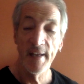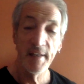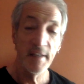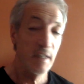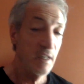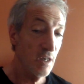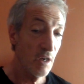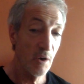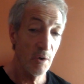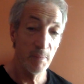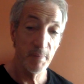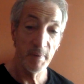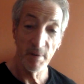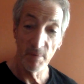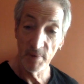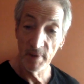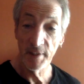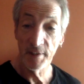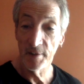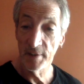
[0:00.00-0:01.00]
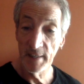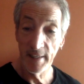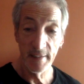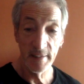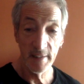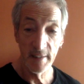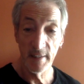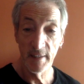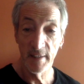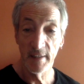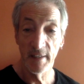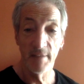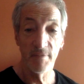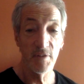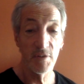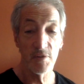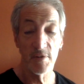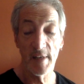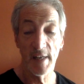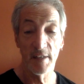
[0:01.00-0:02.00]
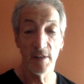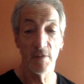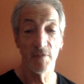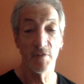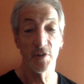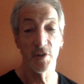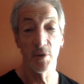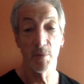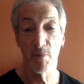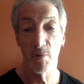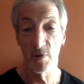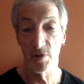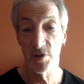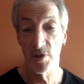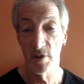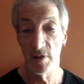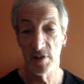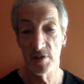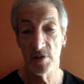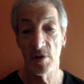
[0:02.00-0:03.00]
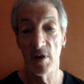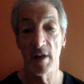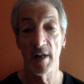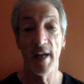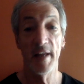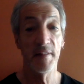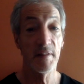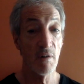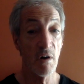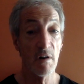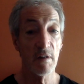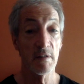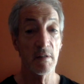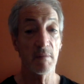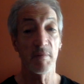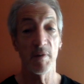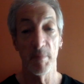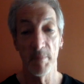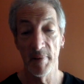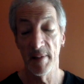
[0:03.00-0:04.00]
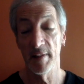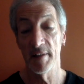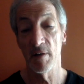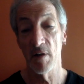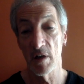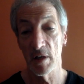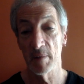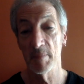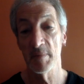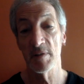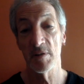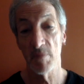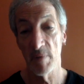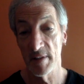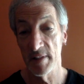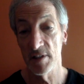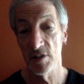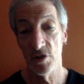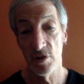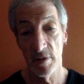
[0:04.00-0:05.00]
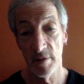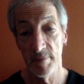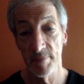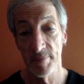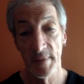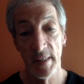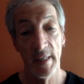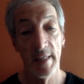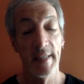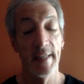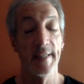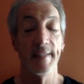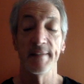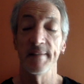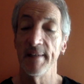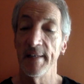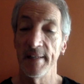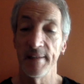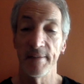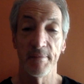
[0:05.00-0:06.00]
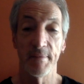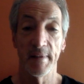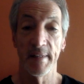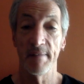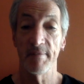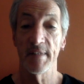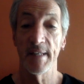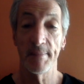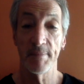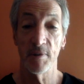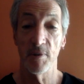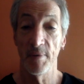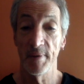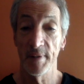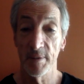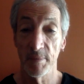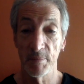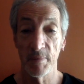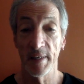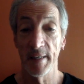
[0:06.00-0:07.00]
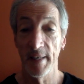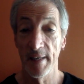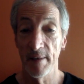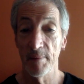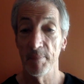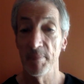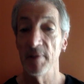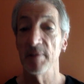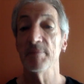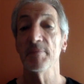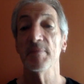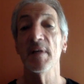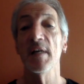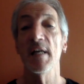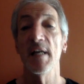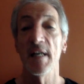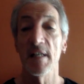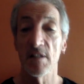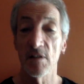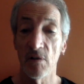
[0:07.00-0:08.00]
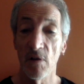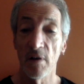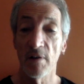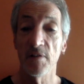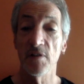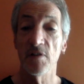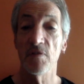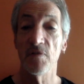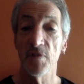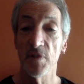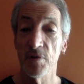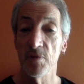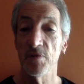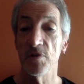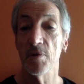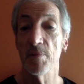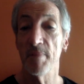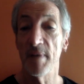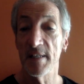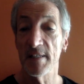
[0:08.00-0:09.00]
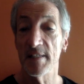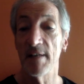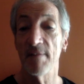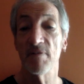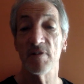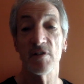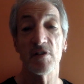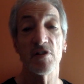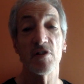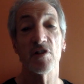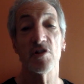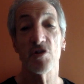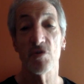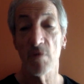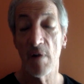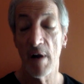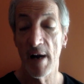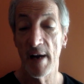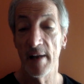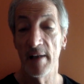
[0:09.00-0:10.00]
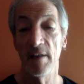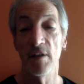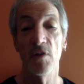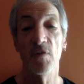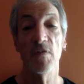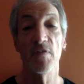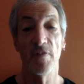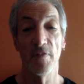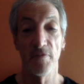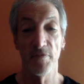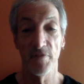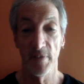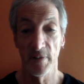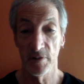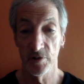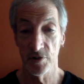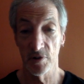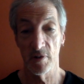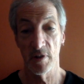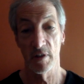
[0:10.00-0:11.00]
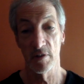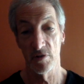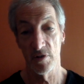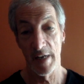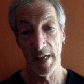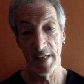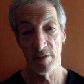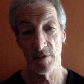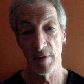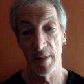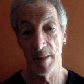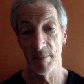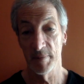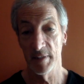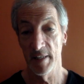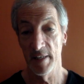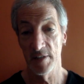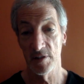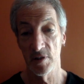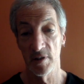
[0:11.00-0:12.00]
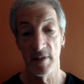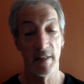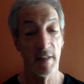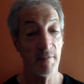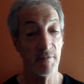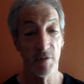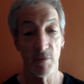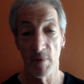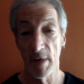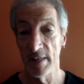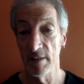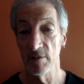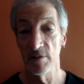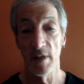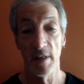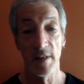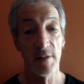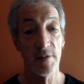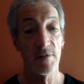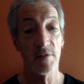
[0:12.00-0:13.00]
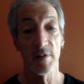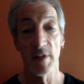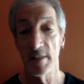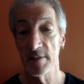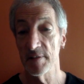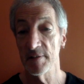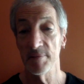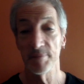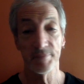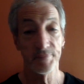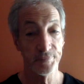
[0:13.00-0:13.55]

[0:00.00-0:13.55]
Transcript: It'd be a really good idea if you signed over your portion of the song. And there are some compelling arguments why they should. I don't really have time to go into them right now, but as long as you've used your best efforts to try, you've fulfilled your contractual obligation. And if the writer does or doesn't,